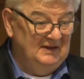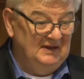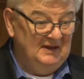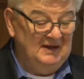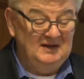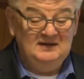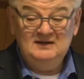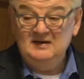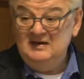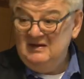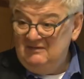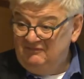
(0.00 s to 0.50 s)

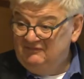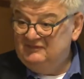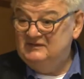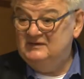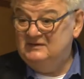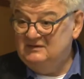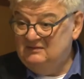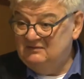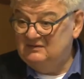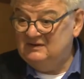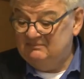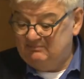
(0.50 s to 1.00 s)
And if the
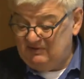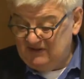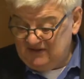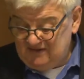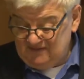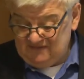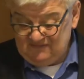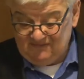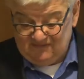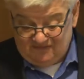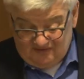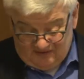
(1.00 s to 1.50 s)

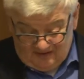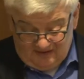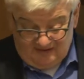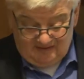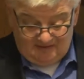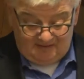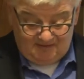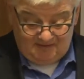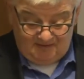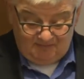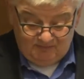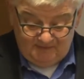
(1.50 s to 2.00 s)
Europeans
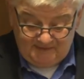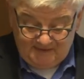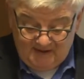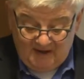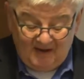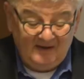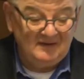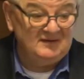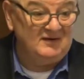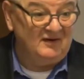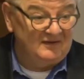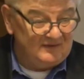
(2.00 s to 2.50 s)
think we
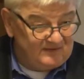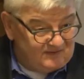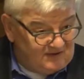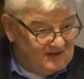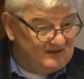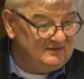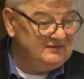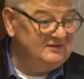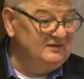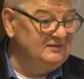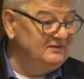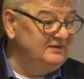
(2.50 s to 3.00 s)
can
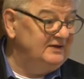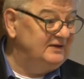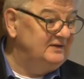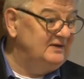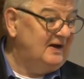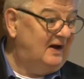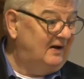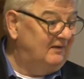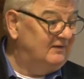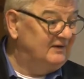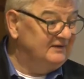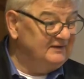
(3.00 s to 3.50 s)
continue in
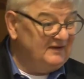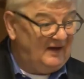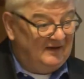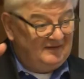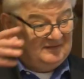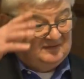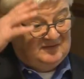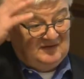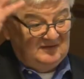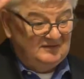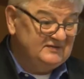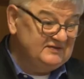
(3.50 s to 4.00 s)
our
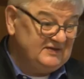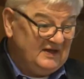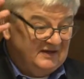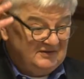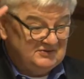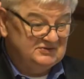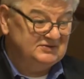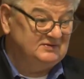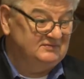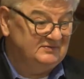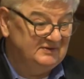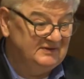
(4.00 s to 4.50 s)
19th
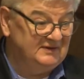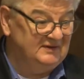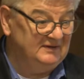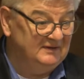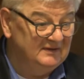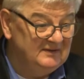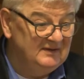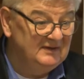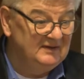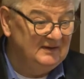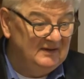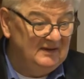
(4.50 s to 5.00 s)
century
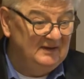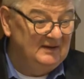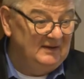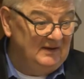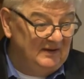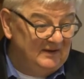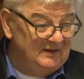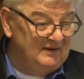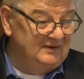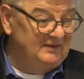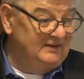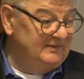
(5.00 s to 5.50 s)

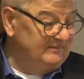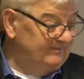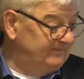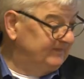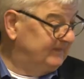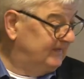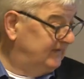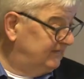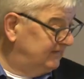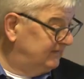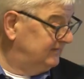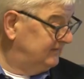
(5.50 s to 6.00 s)

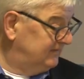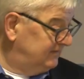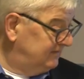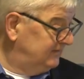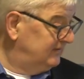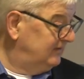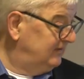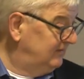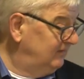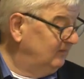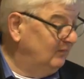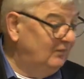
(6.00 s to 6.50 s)

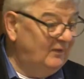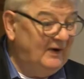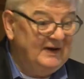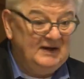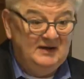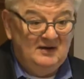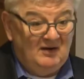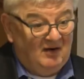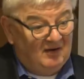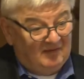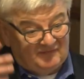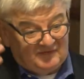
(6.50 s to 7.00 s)
way
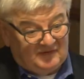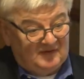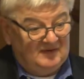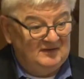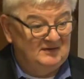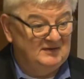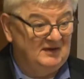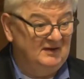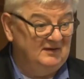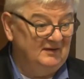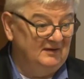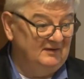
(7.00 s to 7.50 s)
of
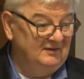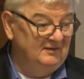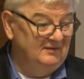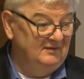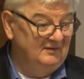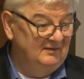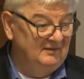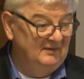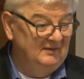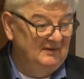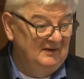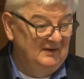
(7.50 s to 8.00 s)
thinking,
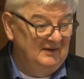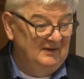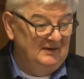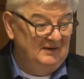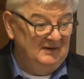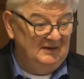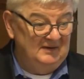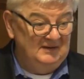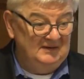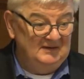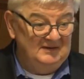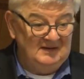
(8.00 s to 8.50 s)

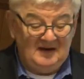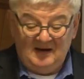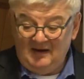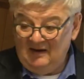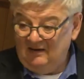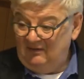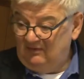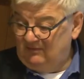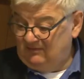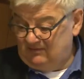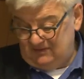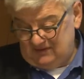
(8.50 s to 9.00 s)
in
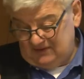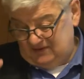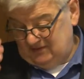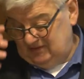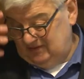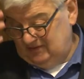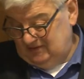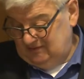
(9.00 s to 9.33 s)
our